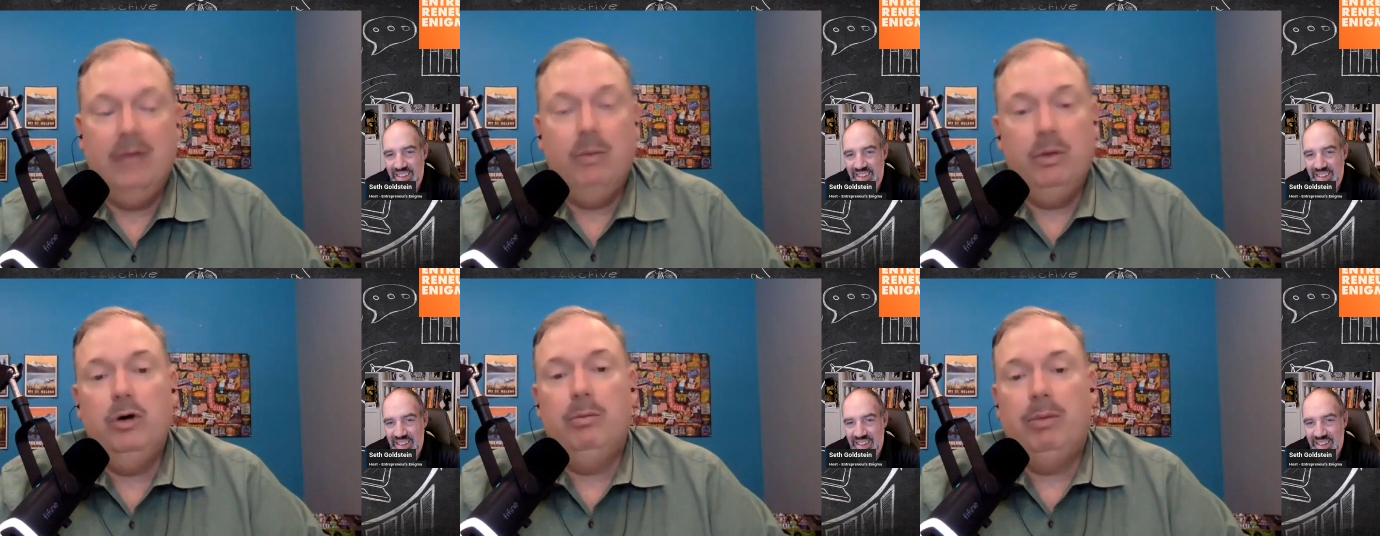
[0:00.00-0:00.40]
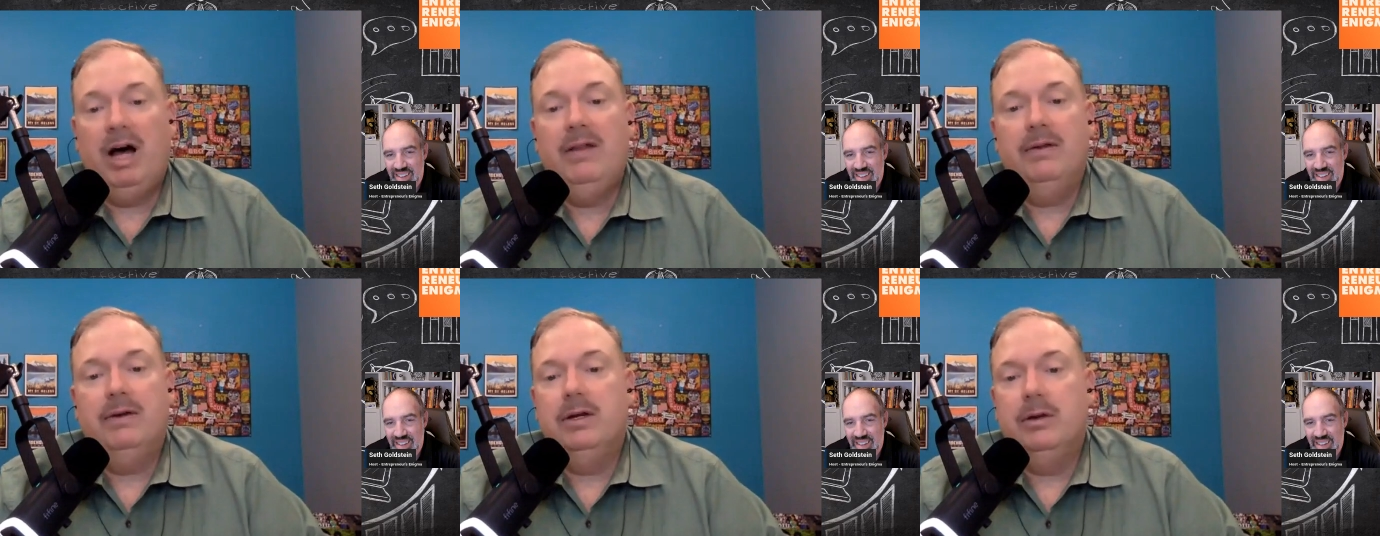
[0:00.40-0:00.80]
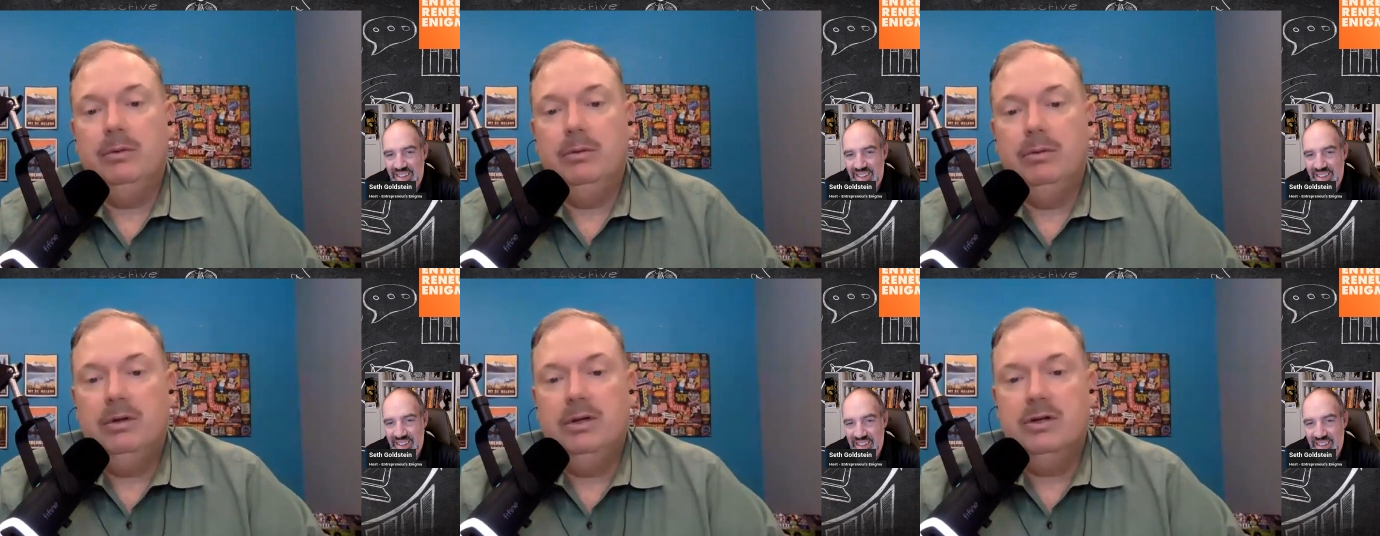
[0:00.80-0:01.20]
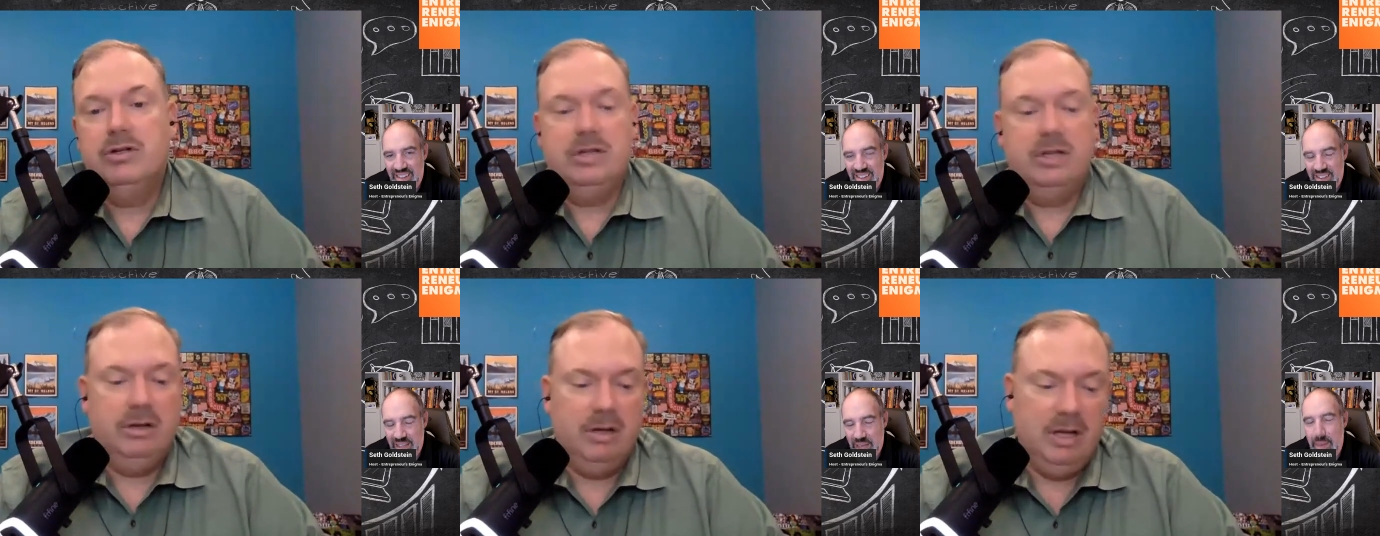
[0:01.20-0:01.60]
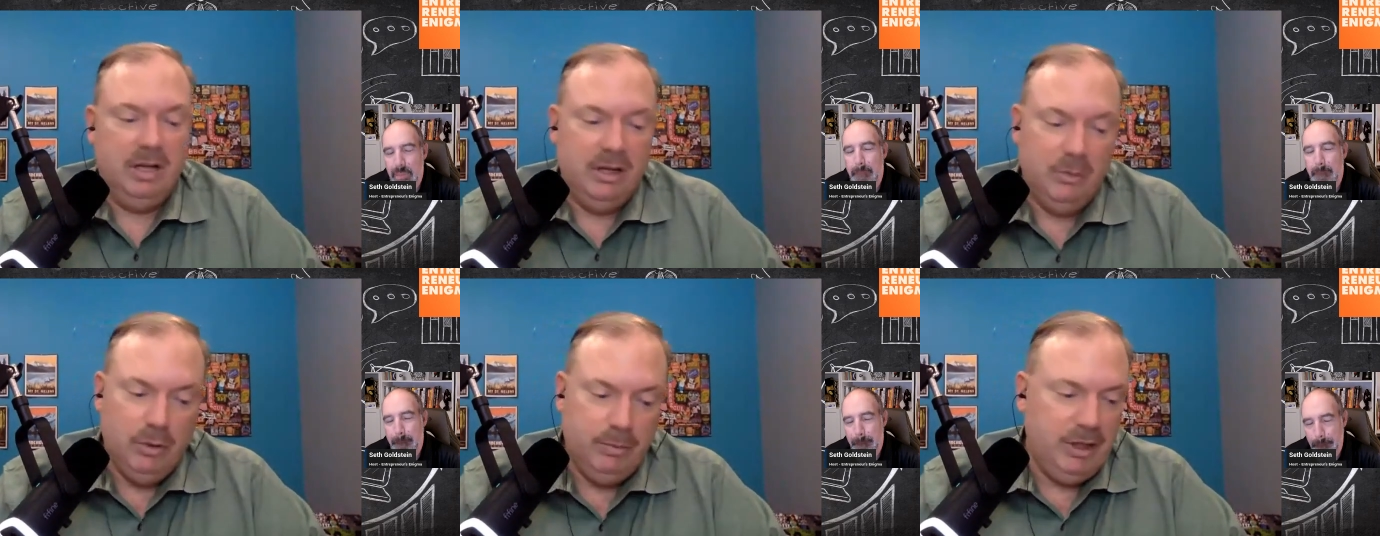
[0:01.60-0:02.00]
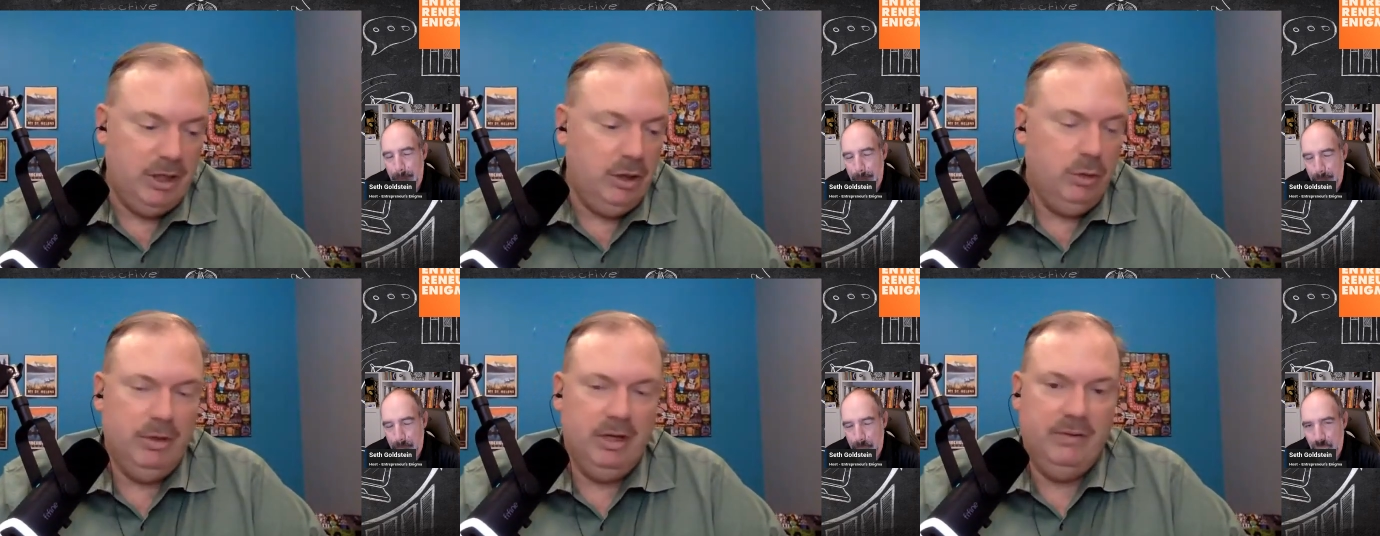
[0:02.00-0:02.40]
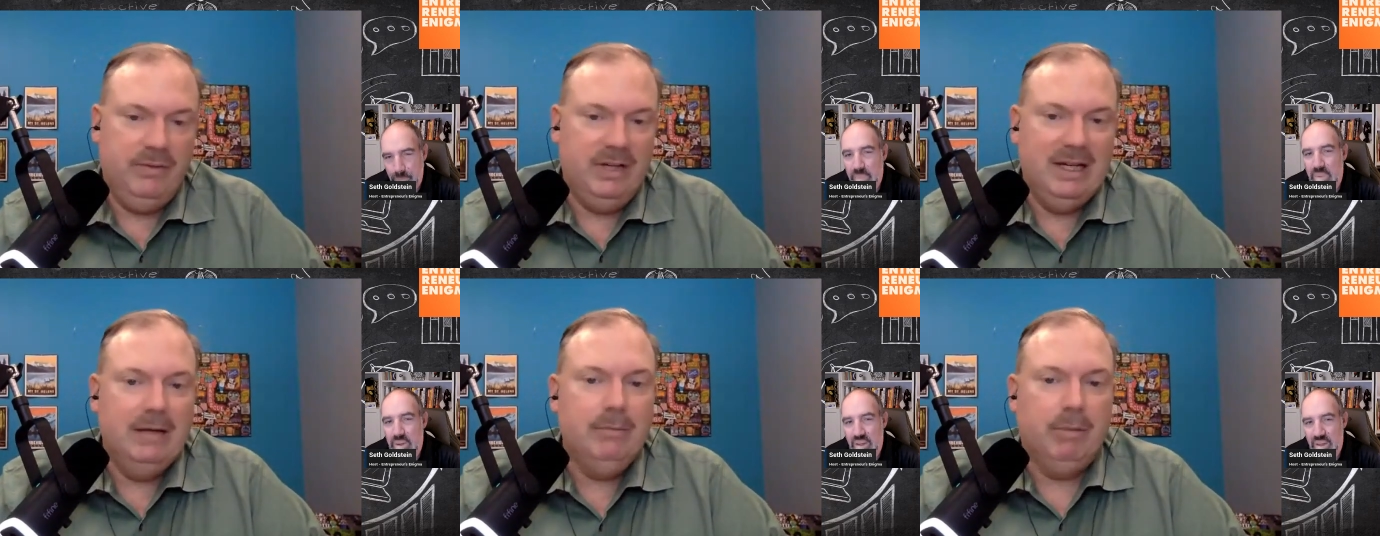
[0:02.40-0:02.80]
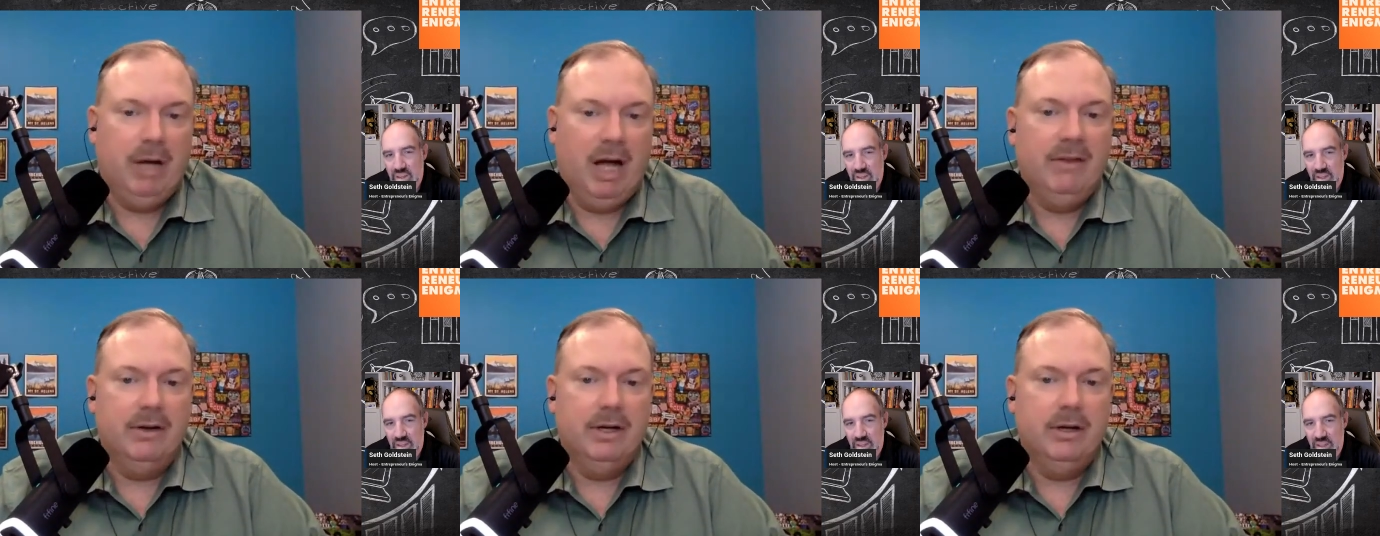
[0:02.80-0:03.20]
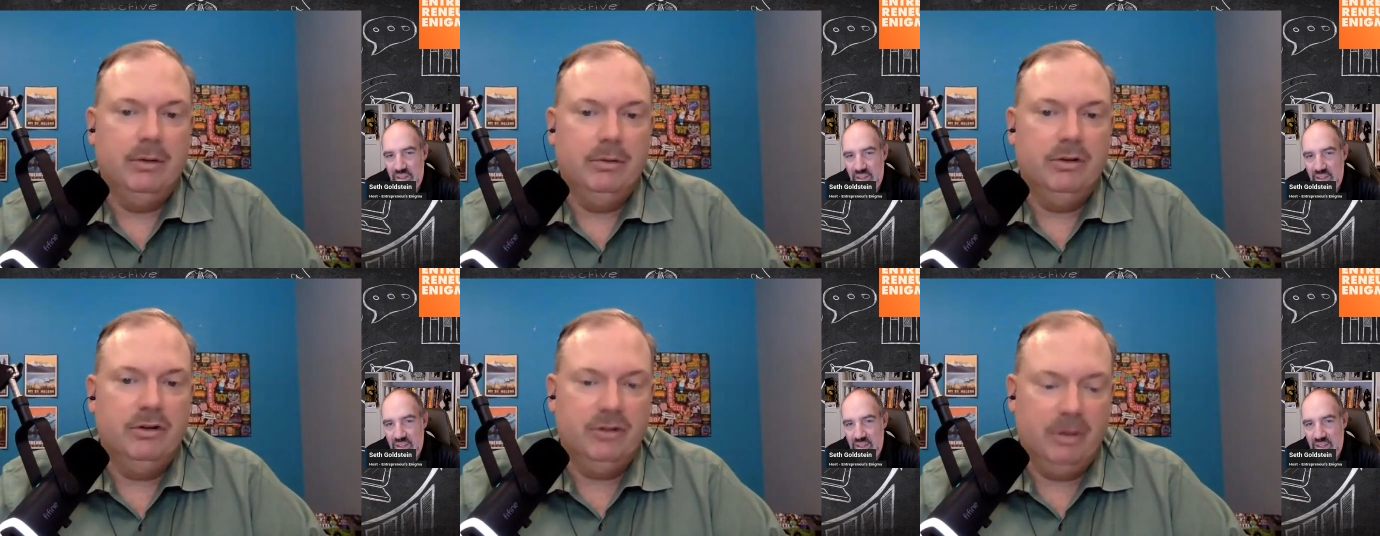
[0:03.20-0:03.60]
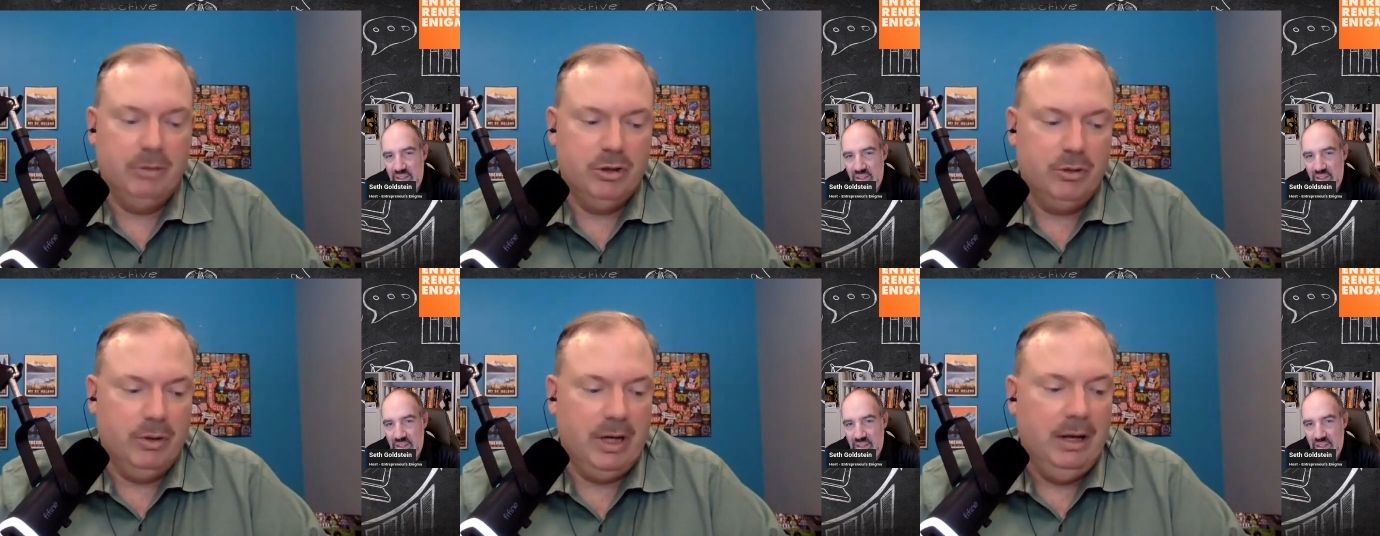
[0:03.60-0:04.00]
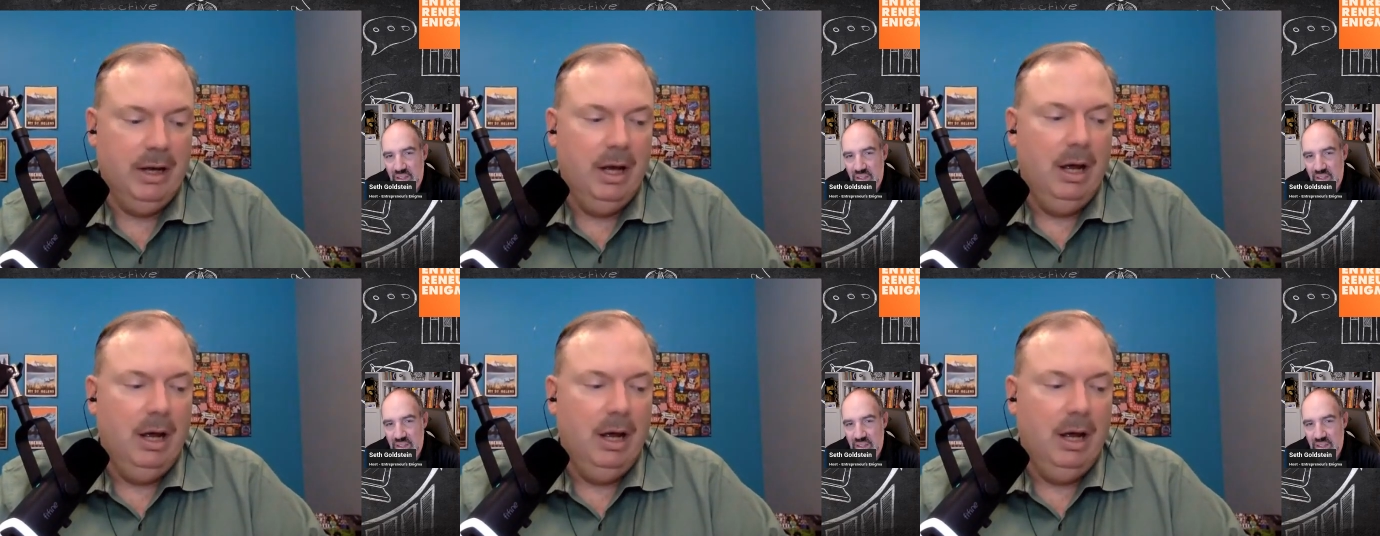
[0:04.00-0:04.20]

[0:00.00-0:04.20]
Speaker 1: will bother you. There's your, yeah. you wouldn't be human if it didn't bother you to some degree,